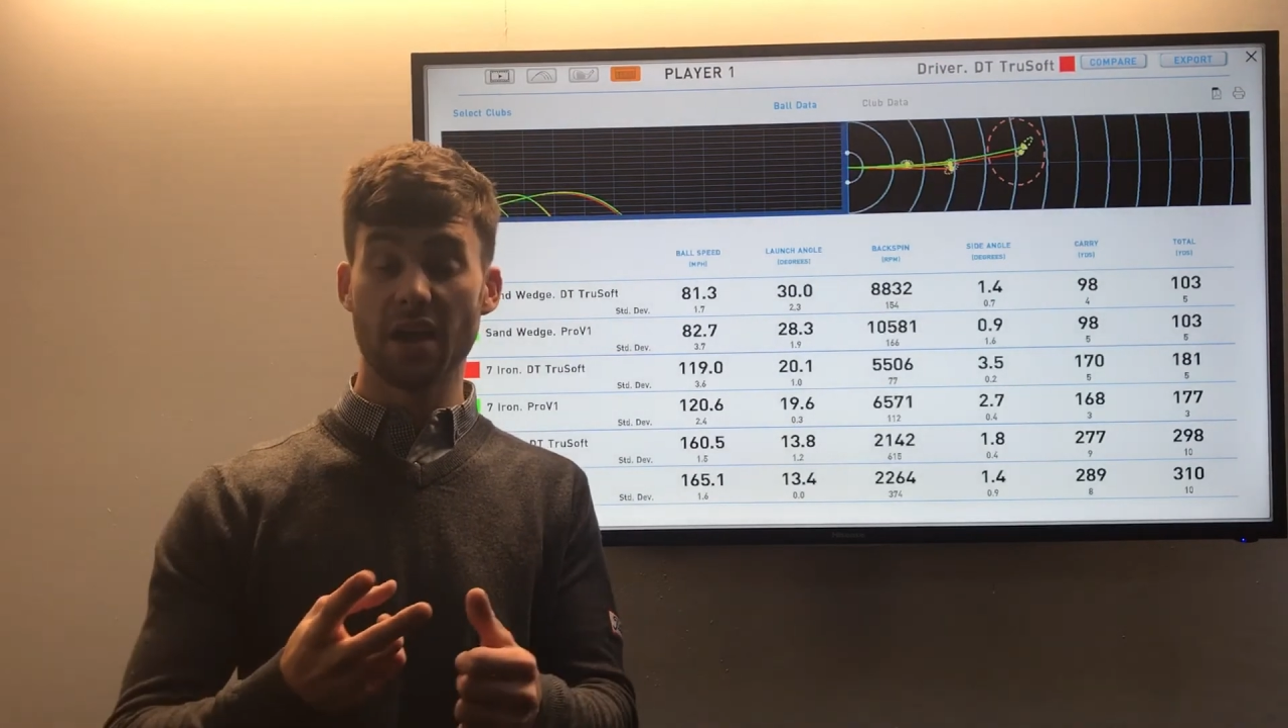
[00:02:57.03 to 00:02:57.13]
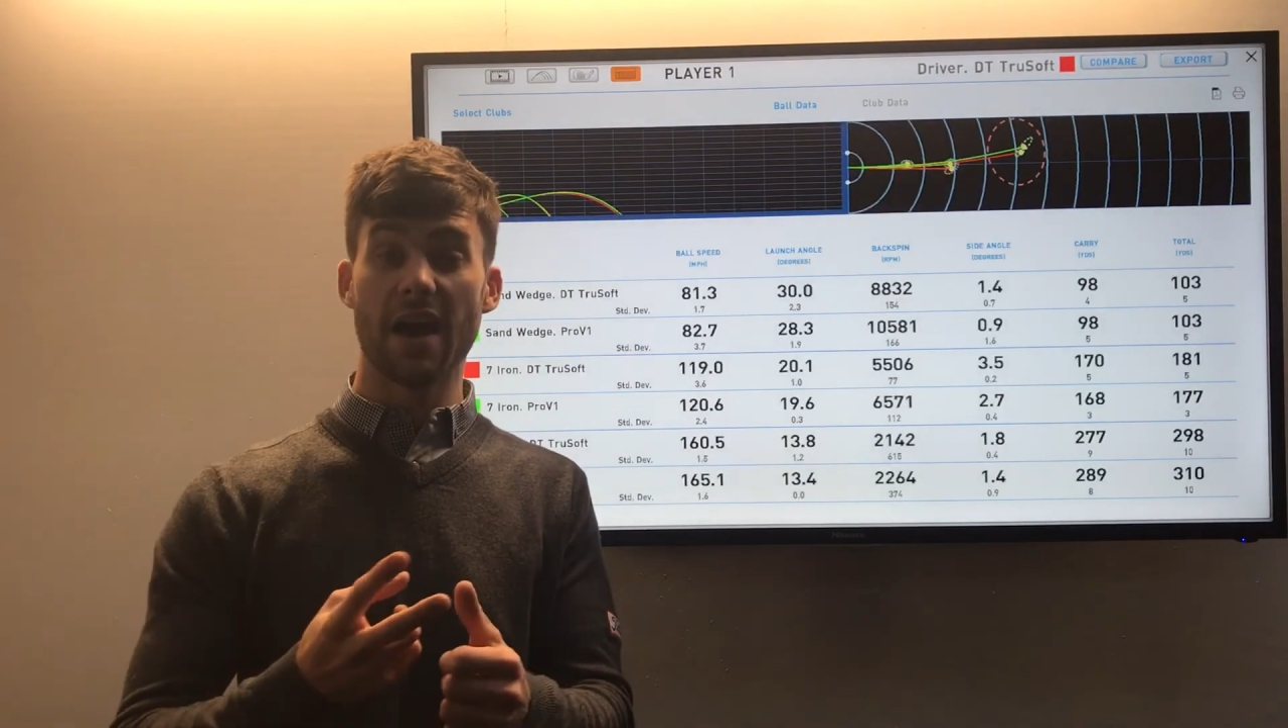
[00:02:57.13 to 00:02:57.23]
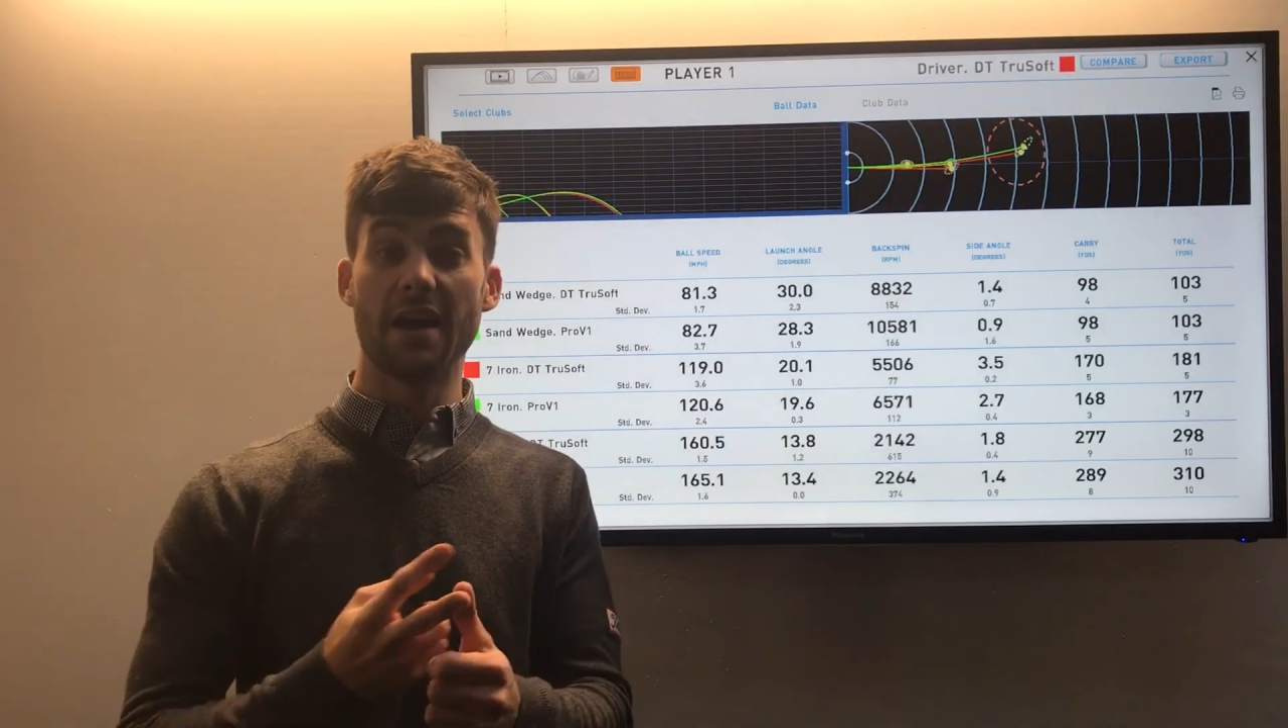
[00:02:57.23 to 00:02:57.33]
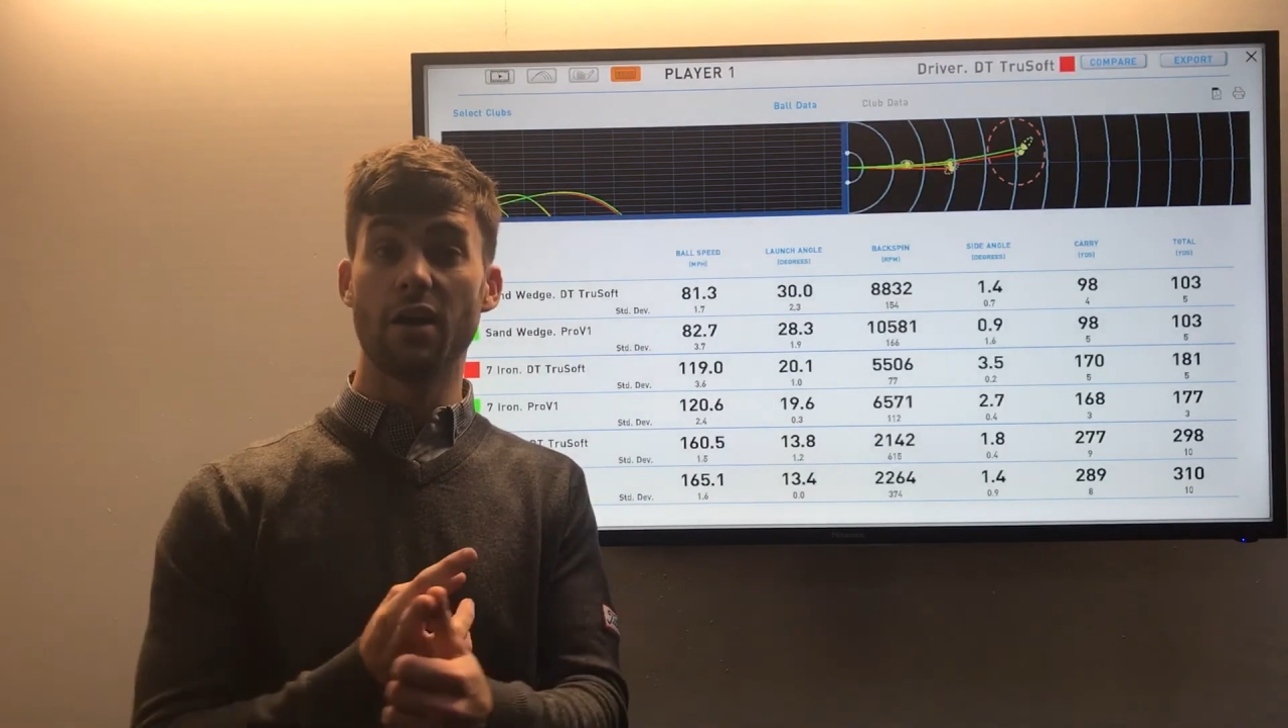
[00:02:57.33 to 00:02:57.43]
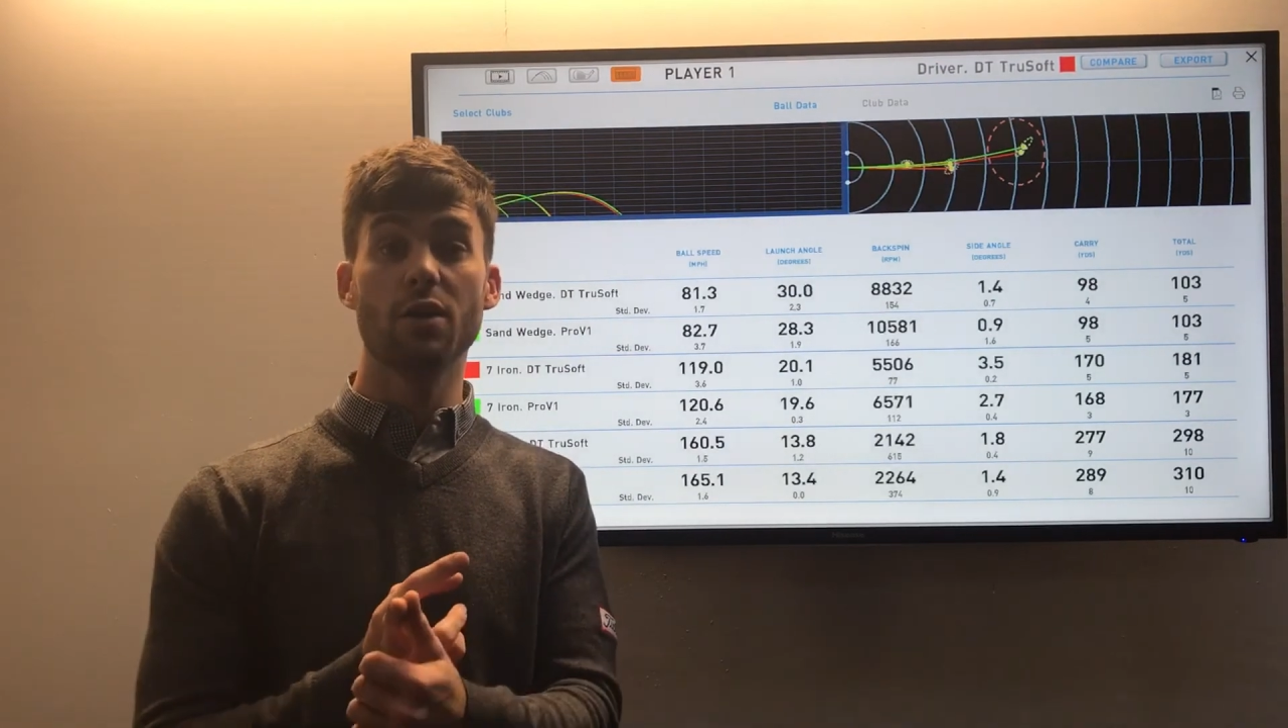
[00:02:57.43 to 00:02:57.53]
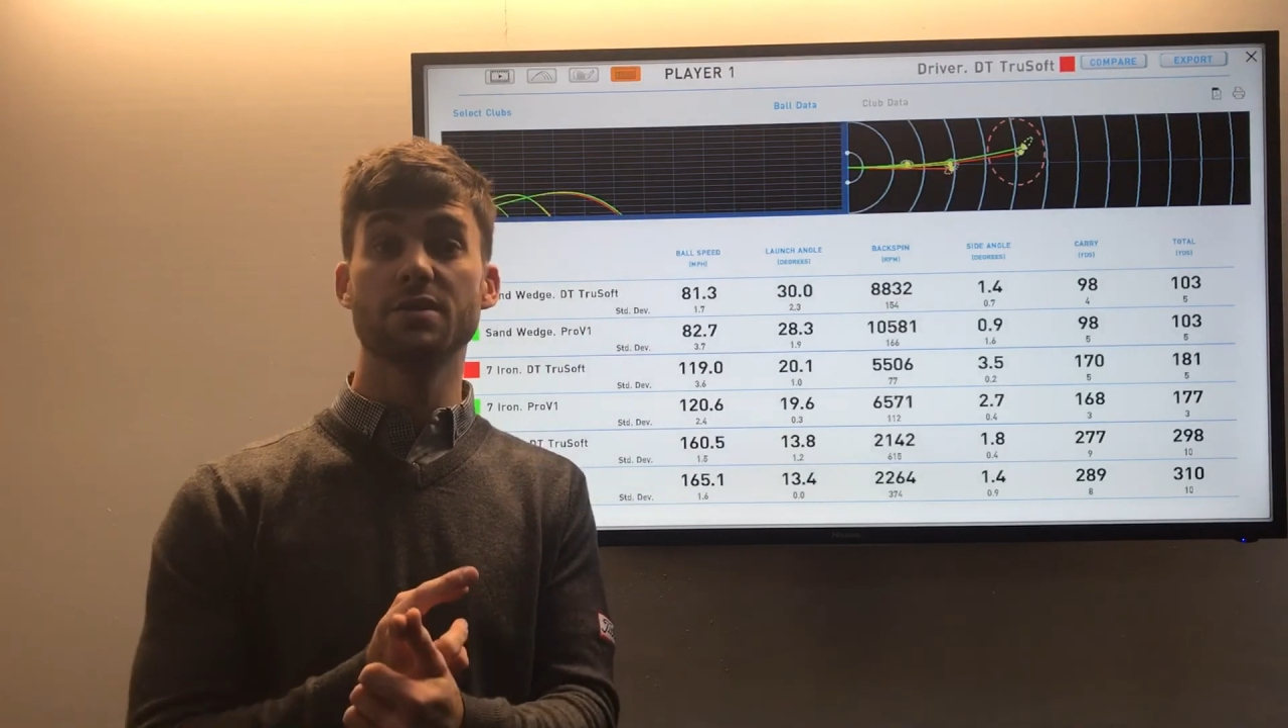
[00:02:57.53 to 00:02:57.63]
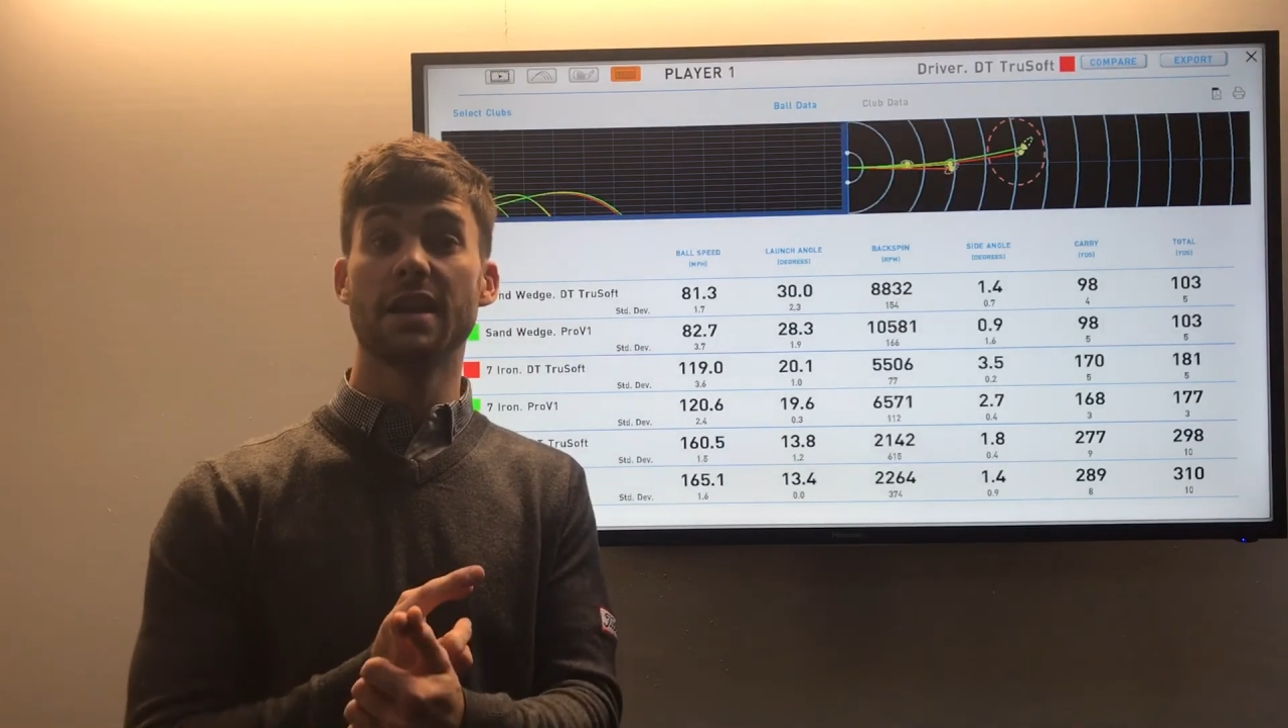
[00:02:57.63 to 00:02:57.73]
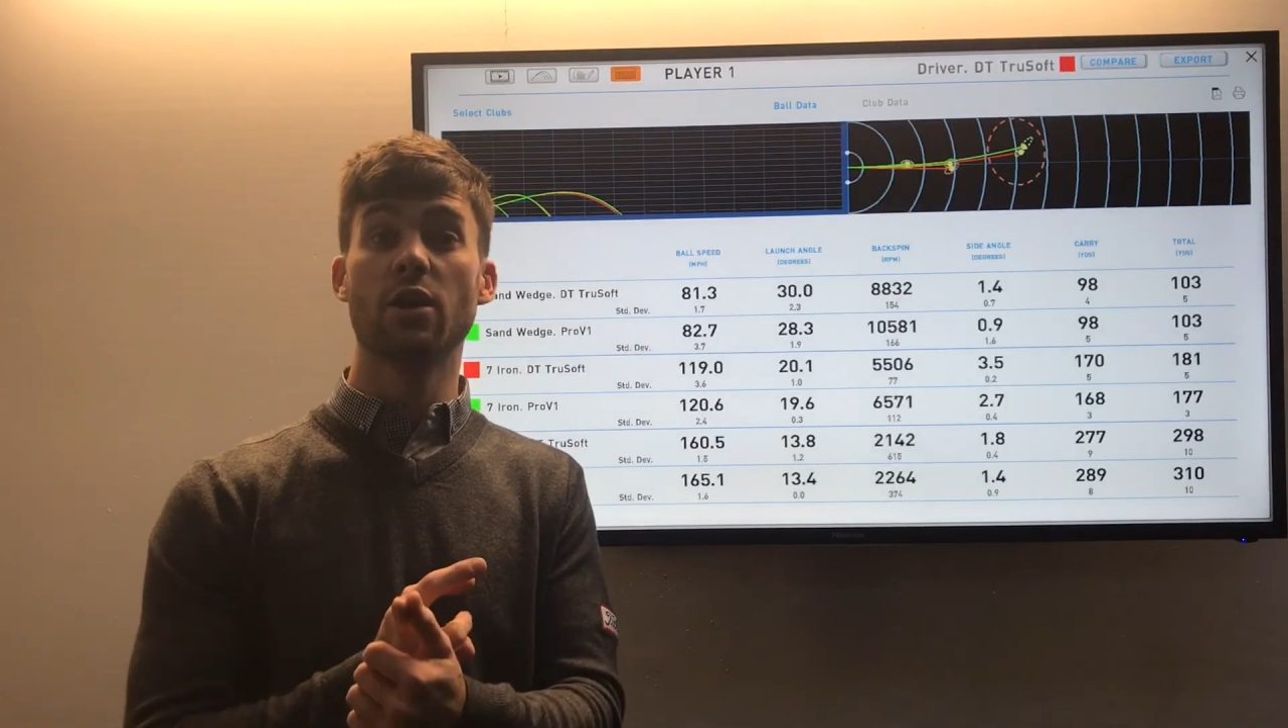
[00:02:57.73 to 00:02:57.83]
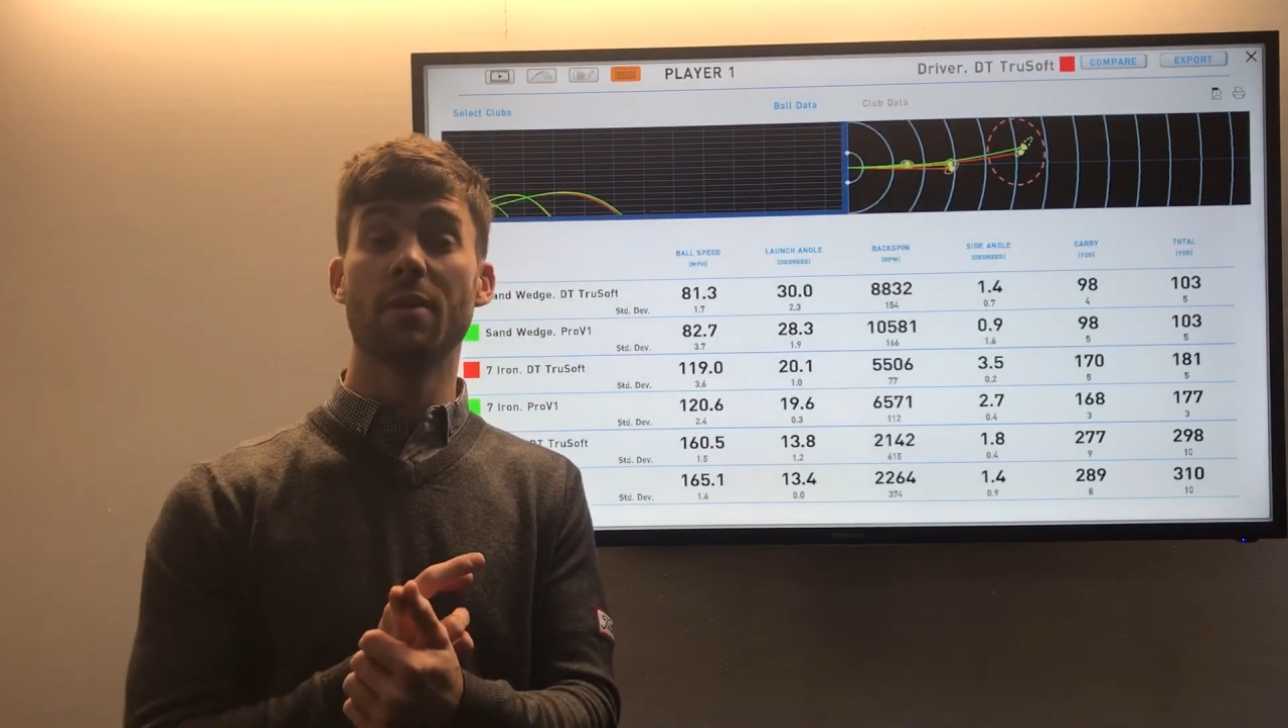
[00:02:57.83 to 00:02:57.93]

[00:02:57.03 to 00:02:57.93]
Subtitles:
and losing a little